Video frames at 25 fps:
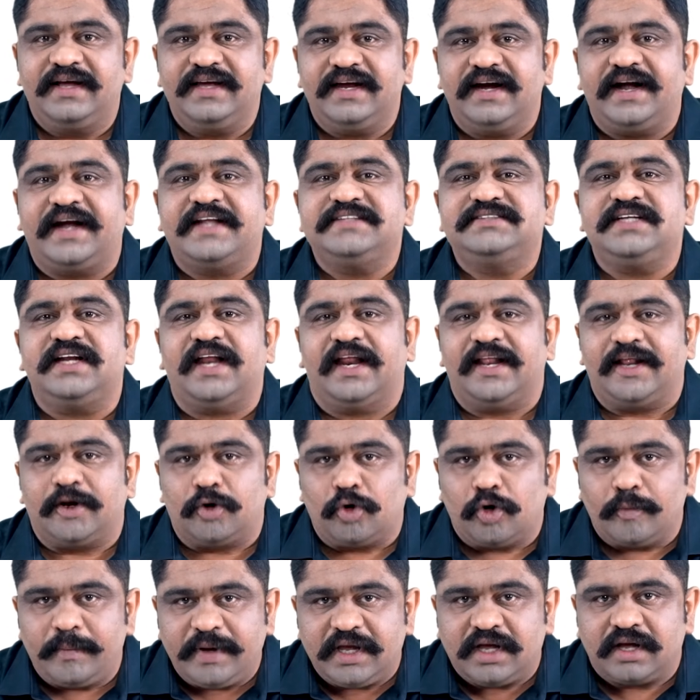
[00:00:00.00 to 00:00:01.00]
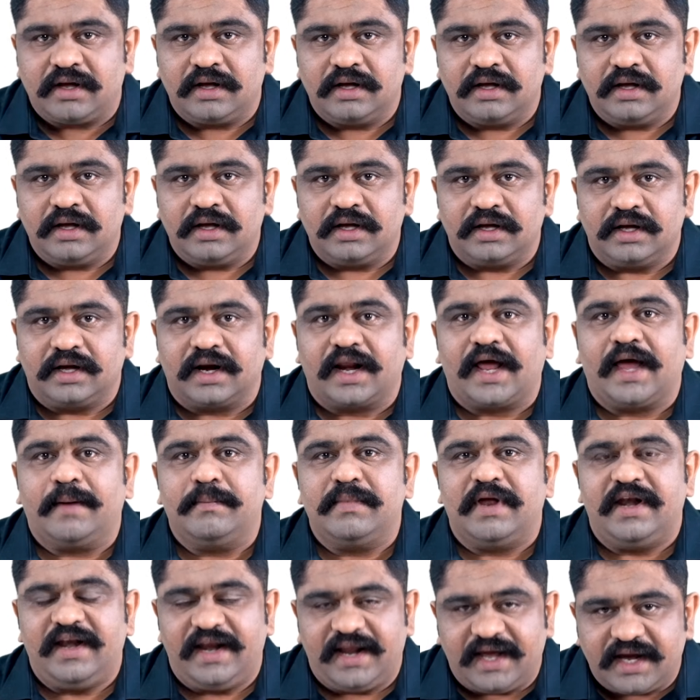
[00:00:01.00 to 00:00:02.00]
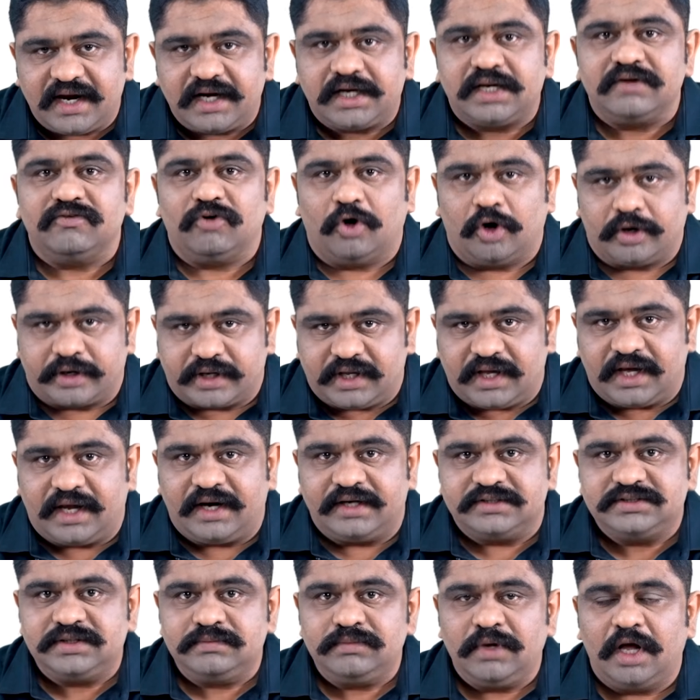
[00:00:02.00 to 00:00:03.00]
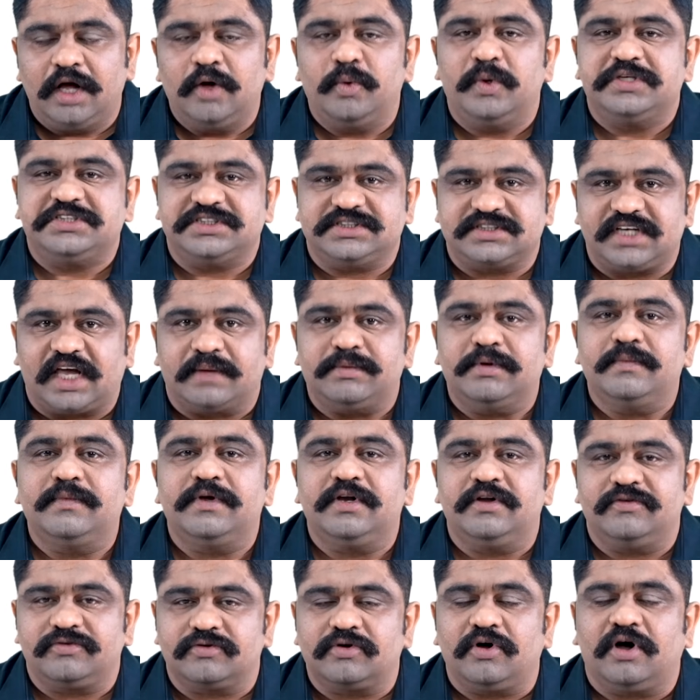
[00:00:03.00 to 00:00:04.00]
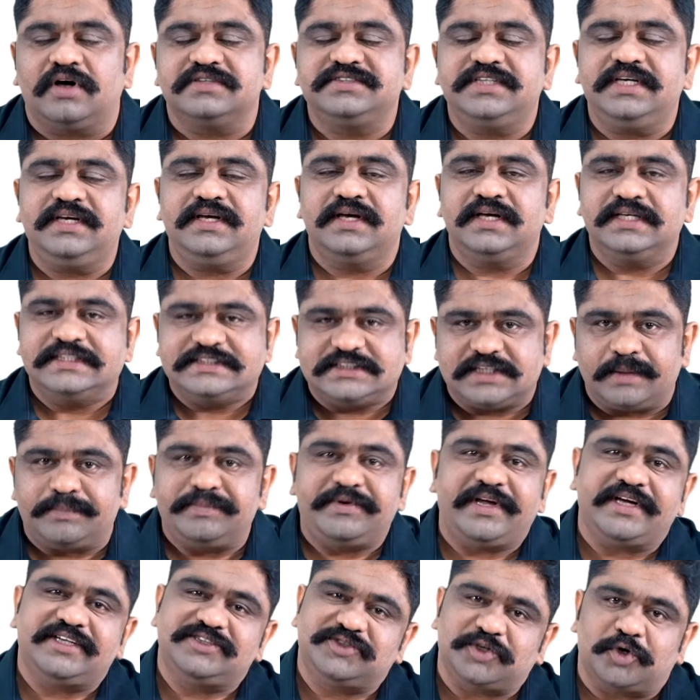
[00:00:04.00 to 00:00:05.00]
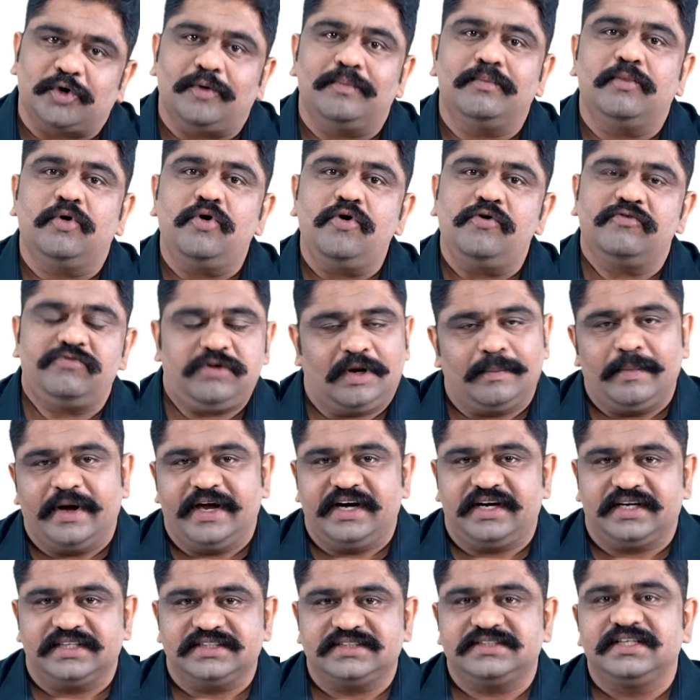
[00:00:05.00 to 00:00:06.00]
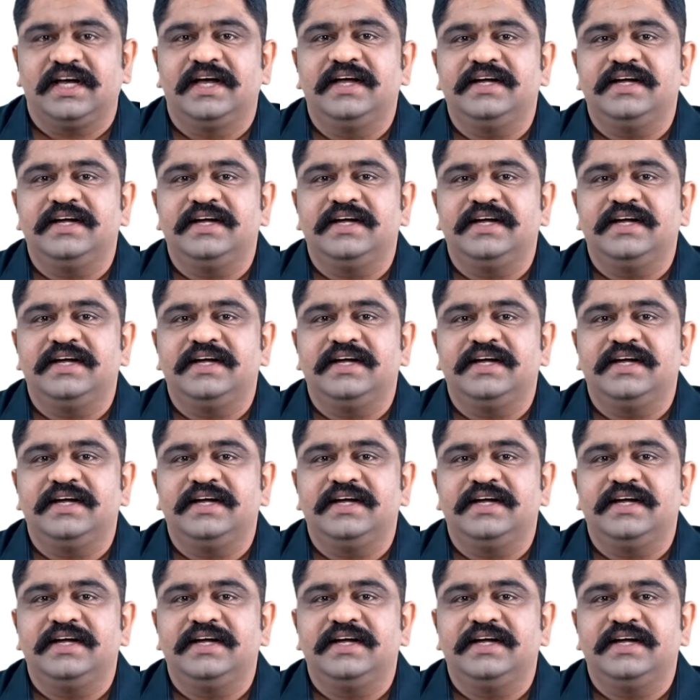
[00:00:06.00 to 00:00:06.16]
It is an anaerobic gram-negative organism which is capable of causing septic thrombophlebitis.